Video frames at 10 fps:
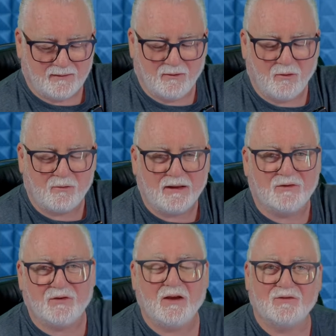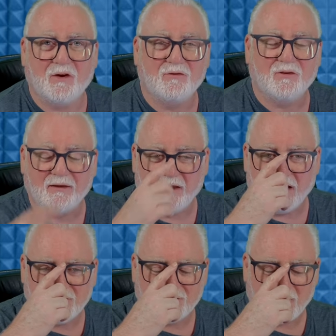Okay, so that sounds like
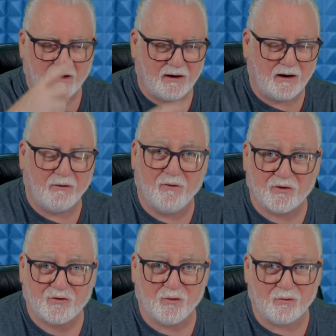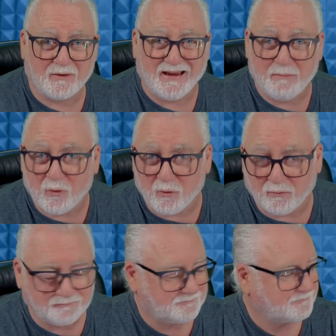that's a virtual capo,
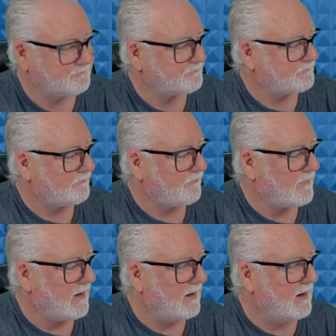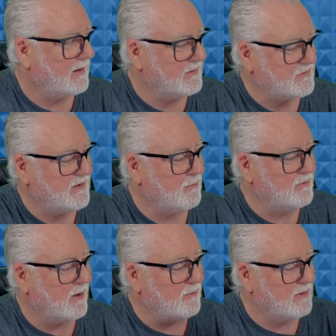and it's now down